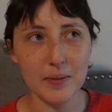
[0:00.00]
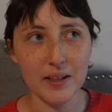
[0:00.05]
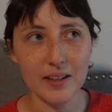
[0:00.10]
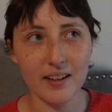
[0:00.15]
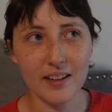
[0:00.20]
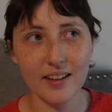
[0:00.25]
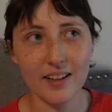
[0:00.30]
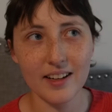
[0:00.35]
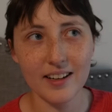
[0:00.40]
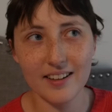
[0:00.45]
but
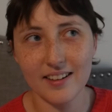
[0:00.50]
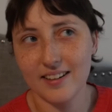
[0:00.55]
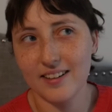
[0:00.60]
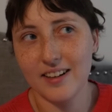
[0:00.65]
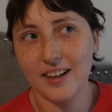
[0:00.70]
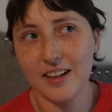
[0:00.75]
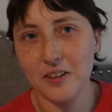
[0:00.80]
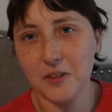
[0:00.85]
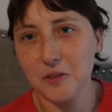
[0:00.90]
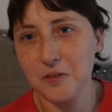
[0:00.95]
like,
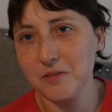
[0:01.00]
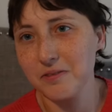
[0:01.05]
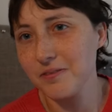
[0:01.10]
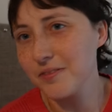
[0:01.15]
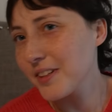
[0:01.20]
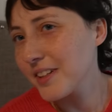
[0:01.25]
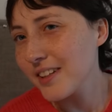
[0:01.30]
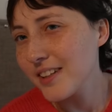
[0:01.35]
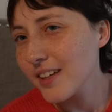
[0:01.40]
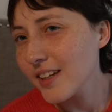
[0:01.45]
I don't
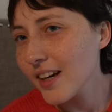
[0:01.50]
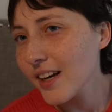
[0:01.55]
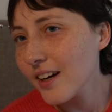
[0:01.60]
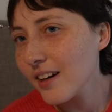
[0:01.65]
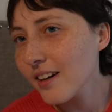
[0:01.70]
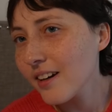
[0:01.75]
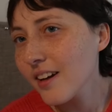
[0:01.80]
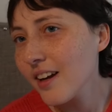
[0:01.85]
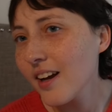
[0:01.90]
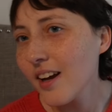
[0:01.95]
really
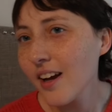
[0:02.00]
care.